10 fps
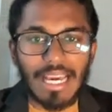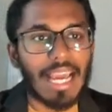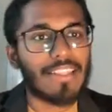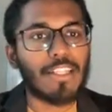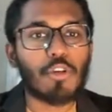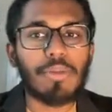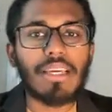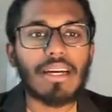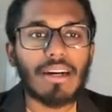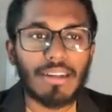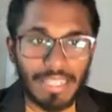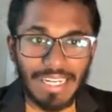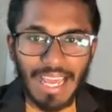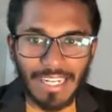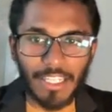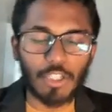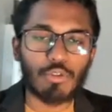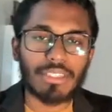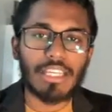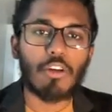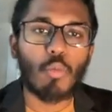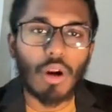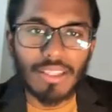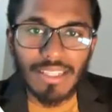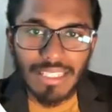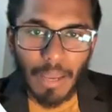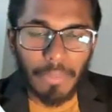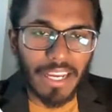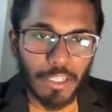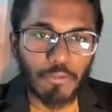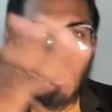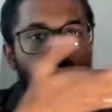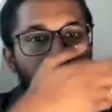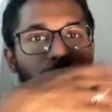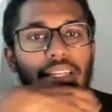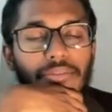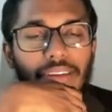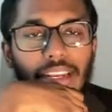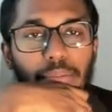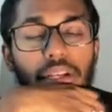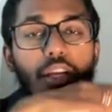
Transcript: and then you'll be redirected to see on what are the sub kind of courses being available,